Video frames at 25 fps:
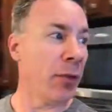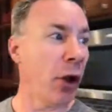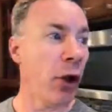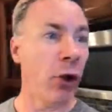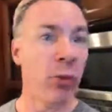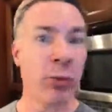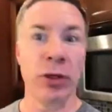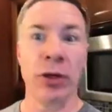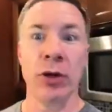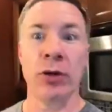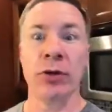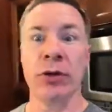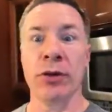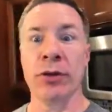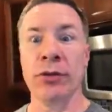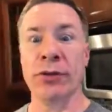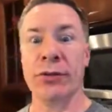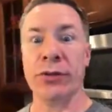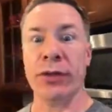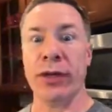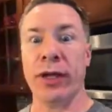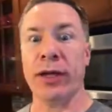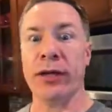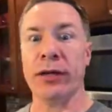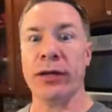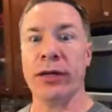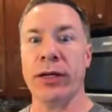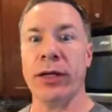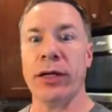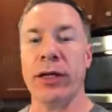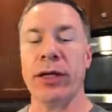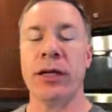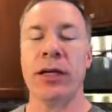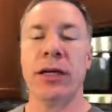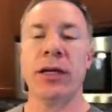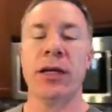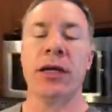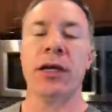home alone on
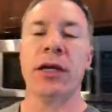Saturday.